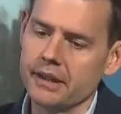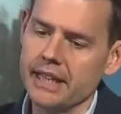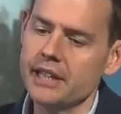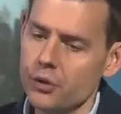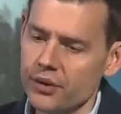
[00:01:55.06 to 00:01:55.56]

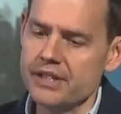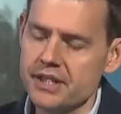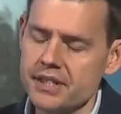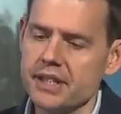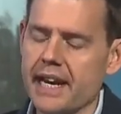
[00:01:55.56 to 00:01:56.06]

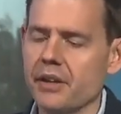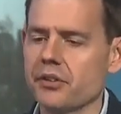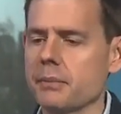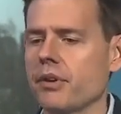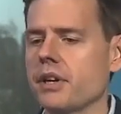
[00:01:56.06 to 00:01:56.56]
increases in the
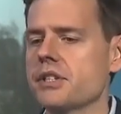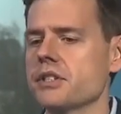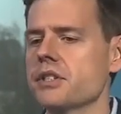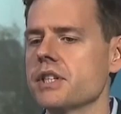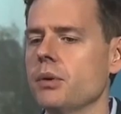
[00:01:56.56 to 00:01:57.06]
housing
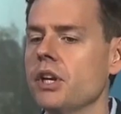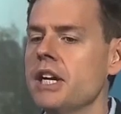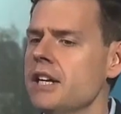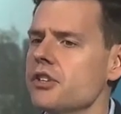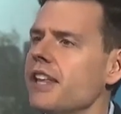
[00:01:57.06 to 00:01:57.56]
prices and so on.
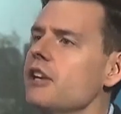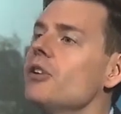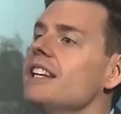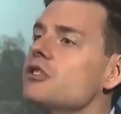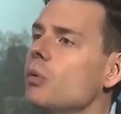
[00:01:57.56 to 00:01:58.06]
So they
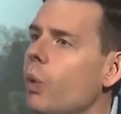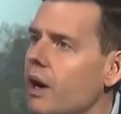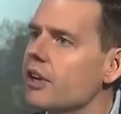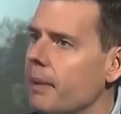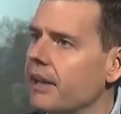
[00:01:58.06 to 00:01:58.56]
don't need to
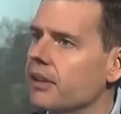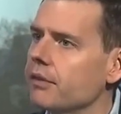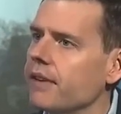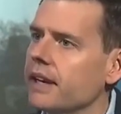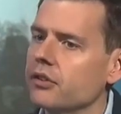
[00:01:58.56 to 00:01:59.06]
worry about the
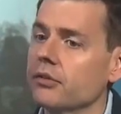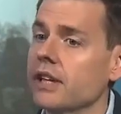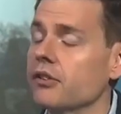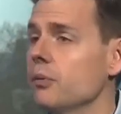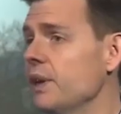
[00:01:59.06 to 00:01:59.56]
effects of
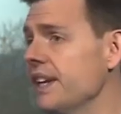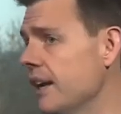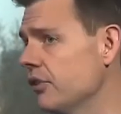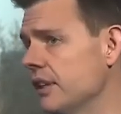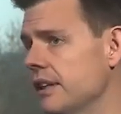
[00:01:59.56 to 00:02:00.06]
this. And we
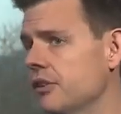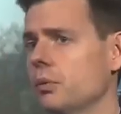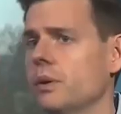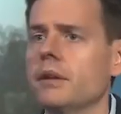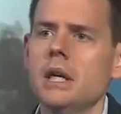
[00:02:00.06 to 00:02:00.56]
now see
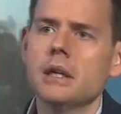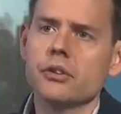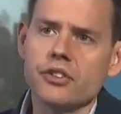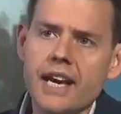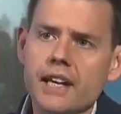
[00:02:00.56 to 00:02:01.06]
this with
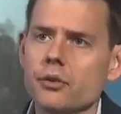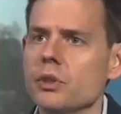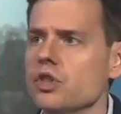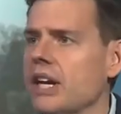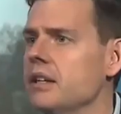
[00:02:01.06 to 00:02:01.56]
sex,
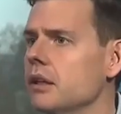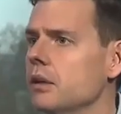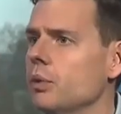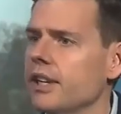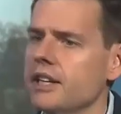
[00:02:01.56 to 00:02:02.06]
with gender, with